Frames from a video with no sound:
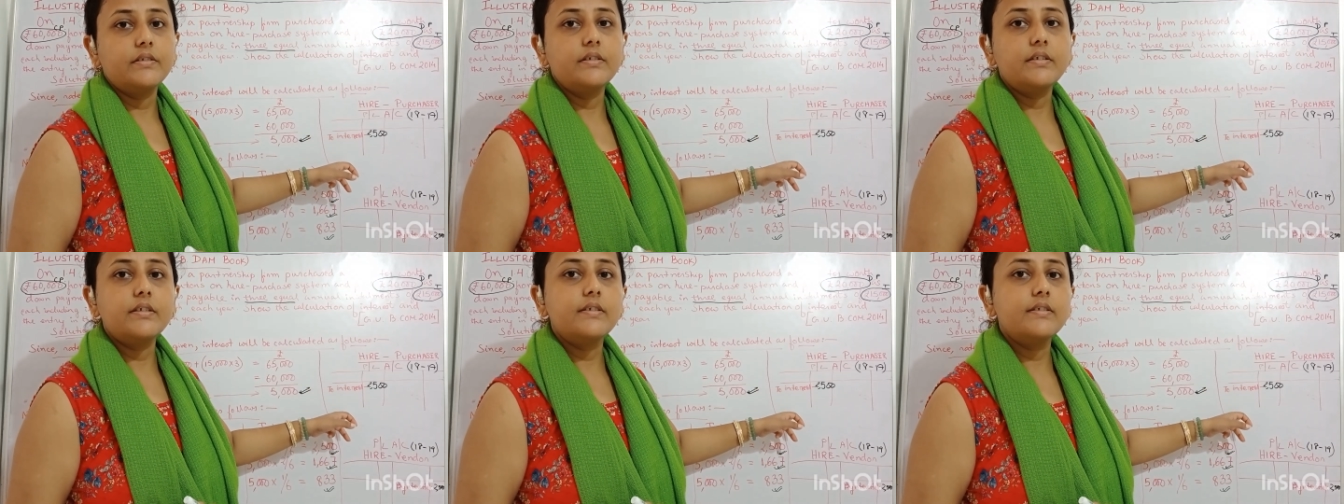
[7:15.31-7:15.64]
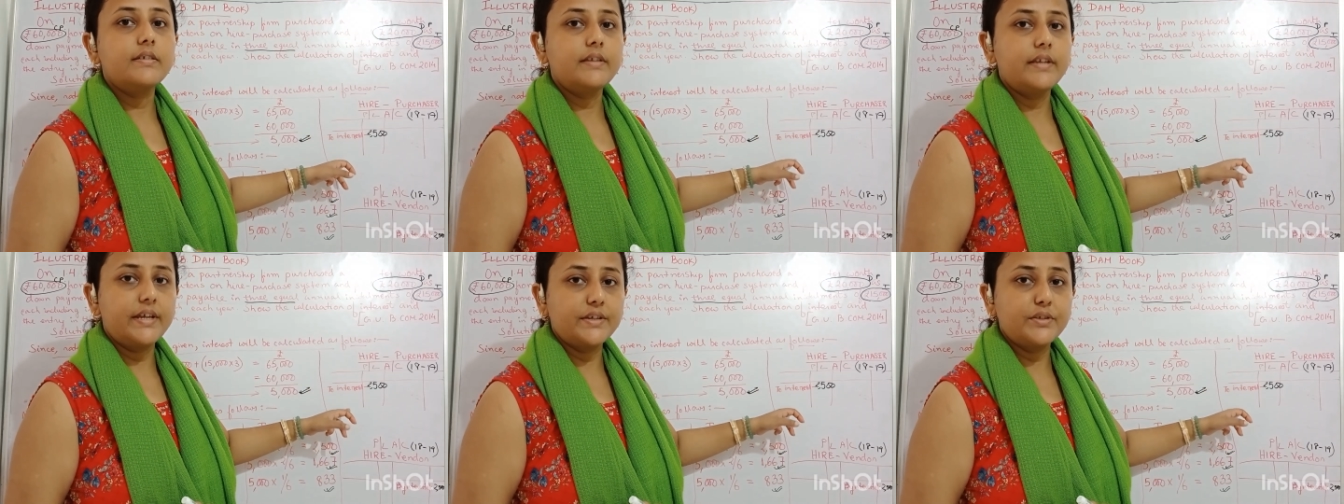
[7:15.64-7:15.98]
This
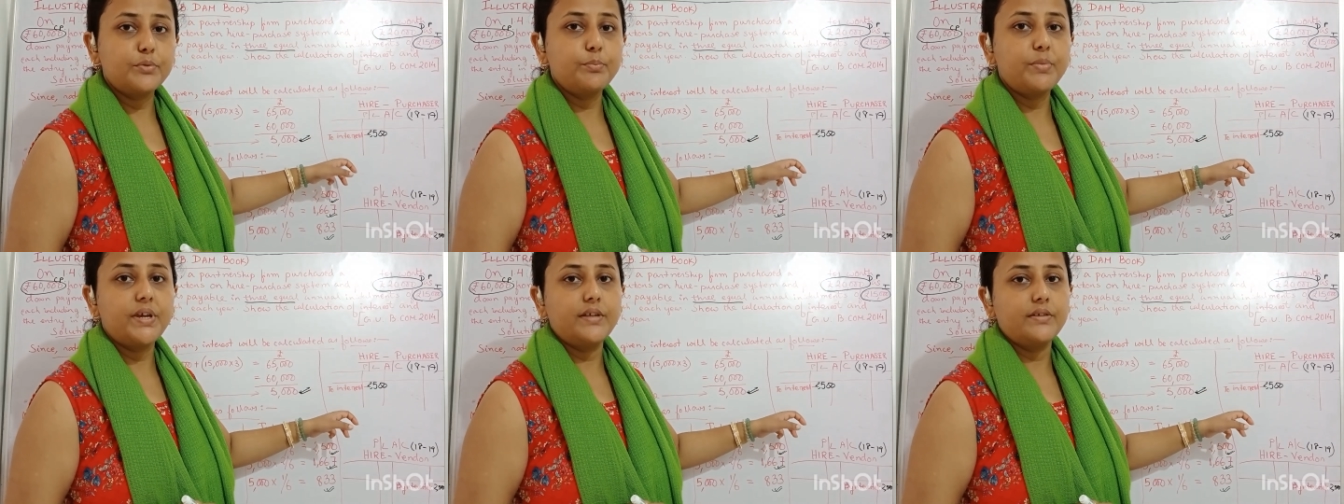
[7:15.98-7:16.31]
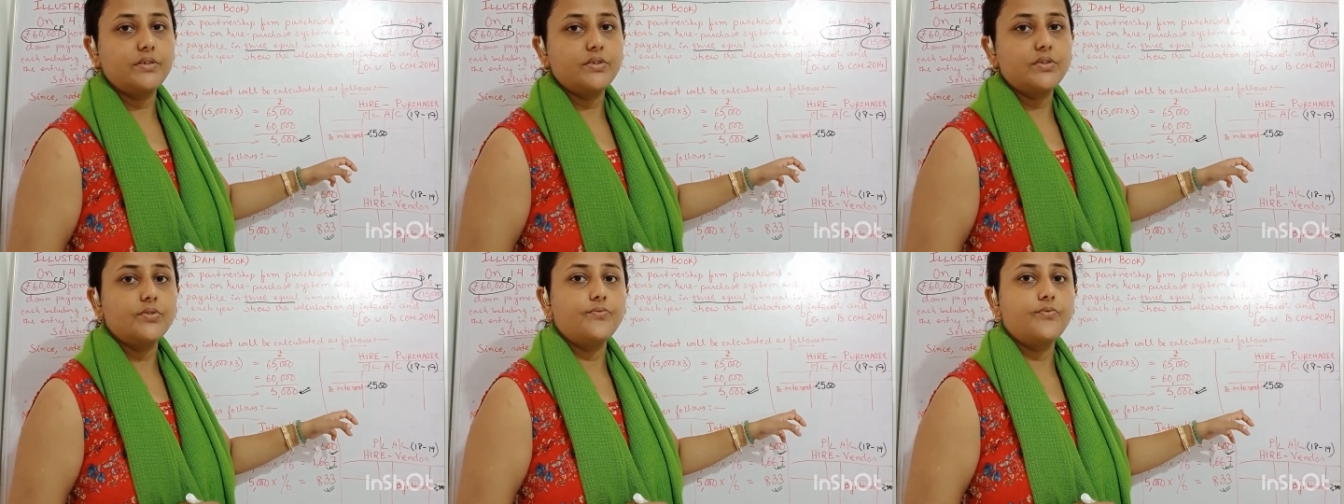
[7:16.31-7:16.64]
is an
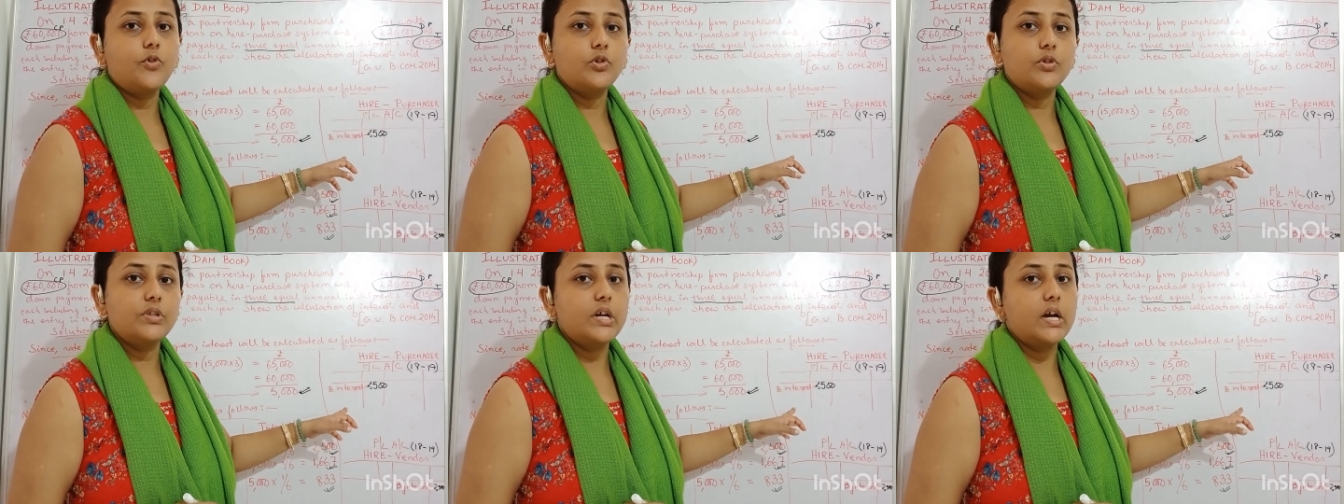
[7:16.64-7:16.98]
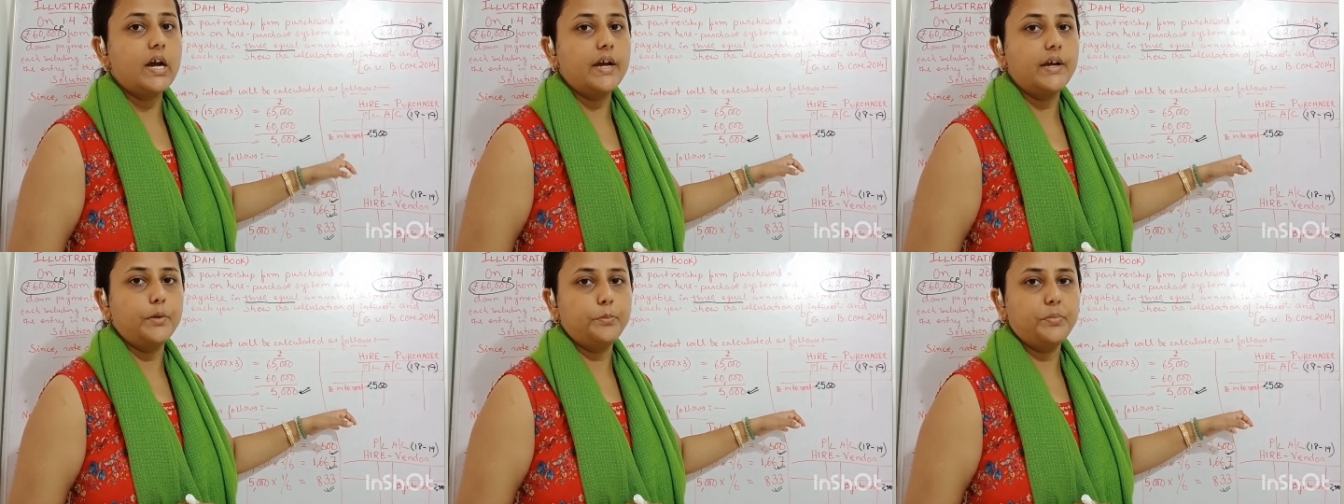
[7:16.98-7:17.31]
expense for the
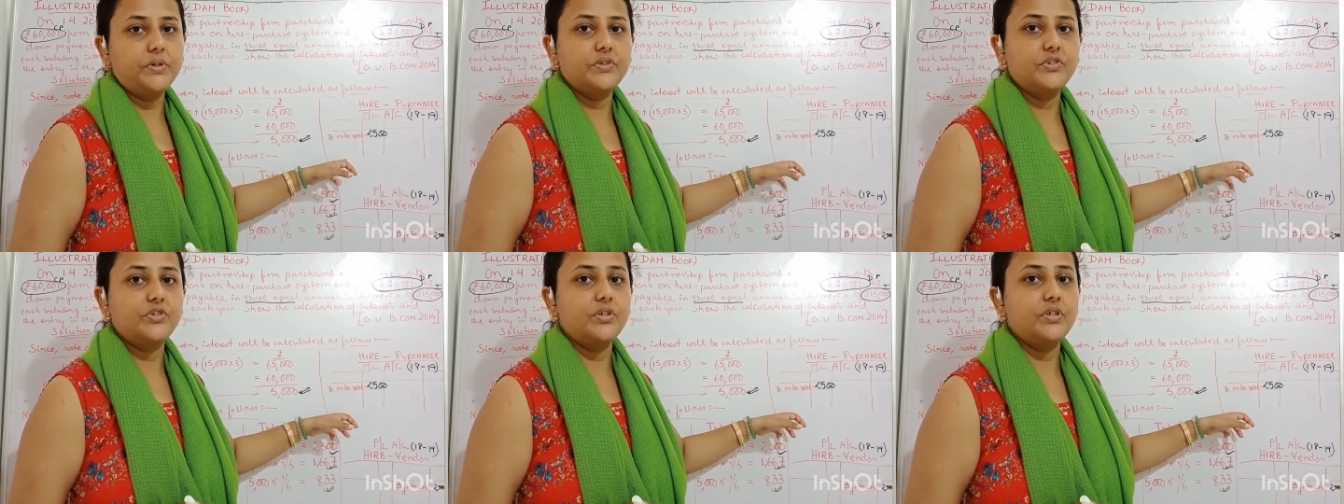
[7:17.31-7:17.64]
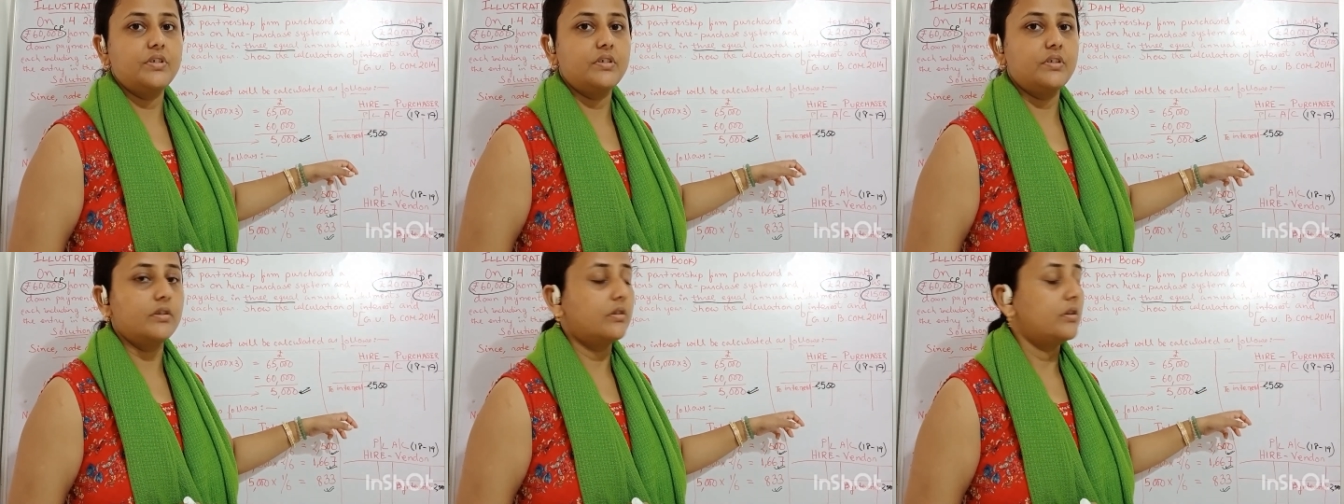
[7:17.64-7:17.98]
hire
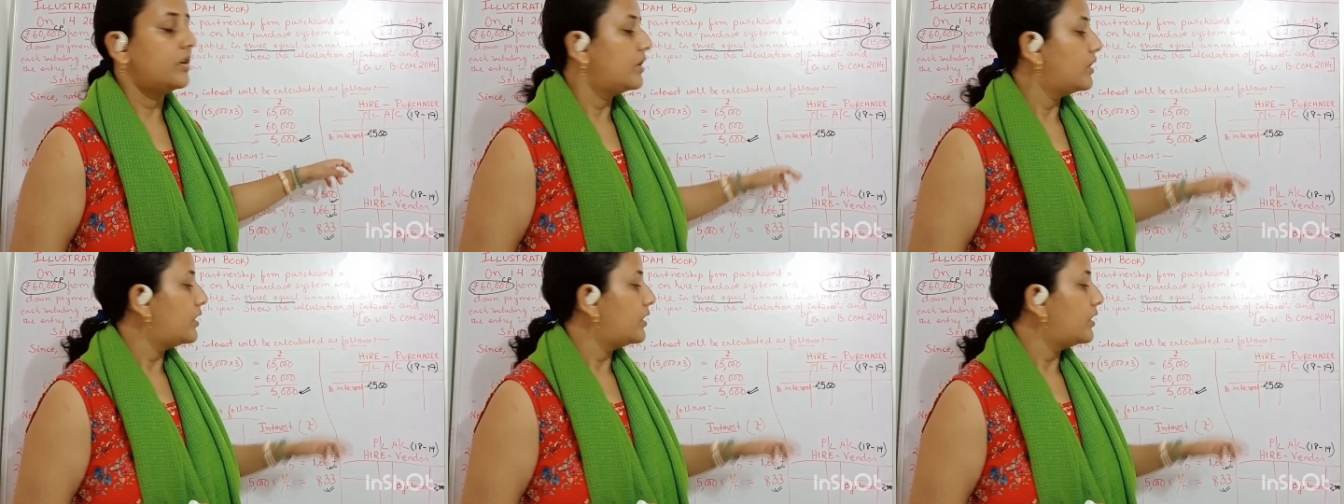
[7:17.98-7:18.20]
purchaser.